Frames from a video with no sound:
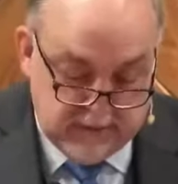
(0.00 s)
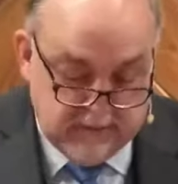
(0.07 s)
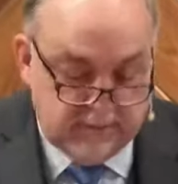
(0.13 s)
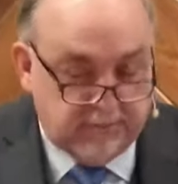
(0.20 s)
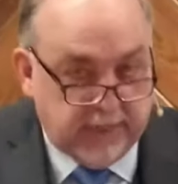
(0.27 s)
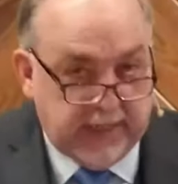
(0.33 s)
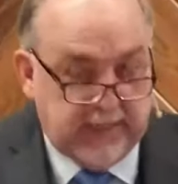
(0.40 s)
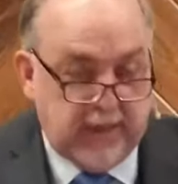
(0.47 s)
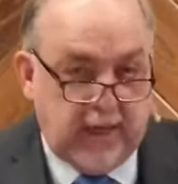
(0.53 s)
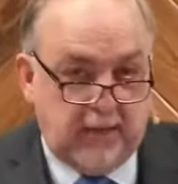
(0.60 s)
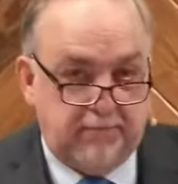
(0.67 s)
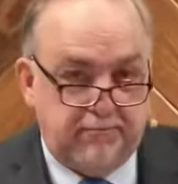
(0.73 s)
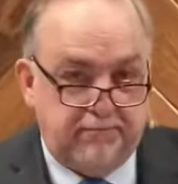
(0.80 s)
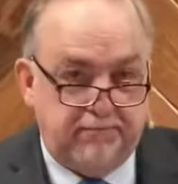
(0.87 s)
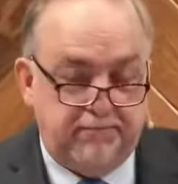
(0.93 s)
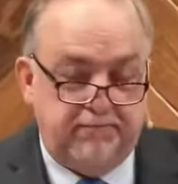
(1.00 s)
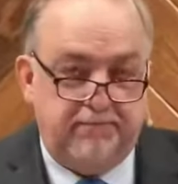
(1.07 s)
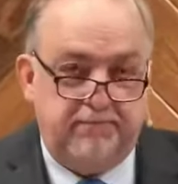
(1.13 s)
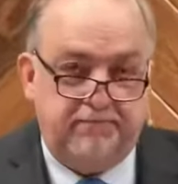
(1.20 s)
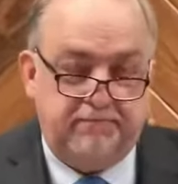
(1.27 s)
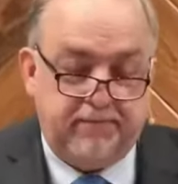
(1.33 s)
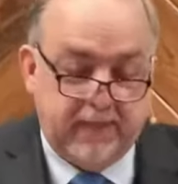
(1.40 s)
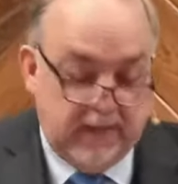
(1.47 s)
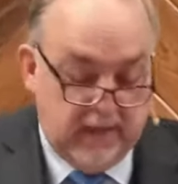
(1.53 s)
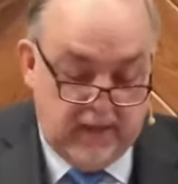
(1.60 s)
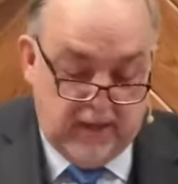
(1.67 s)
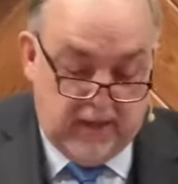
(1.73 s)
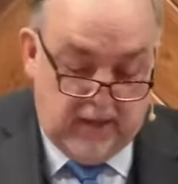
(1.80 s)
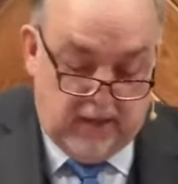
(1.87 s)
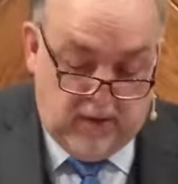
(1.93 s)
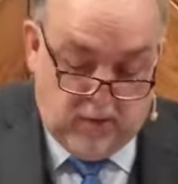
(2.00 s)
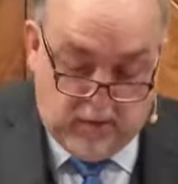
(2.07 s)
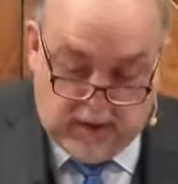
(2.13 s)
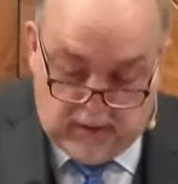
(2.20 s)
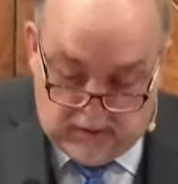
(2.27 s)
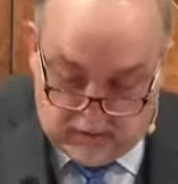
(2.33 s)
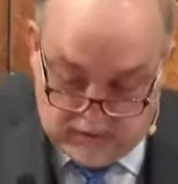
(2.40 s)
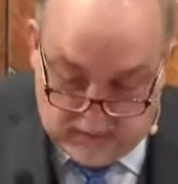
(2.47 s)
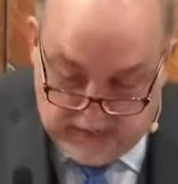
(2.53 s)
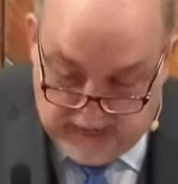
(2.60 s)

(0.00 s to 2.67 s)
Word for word: by name. Well, we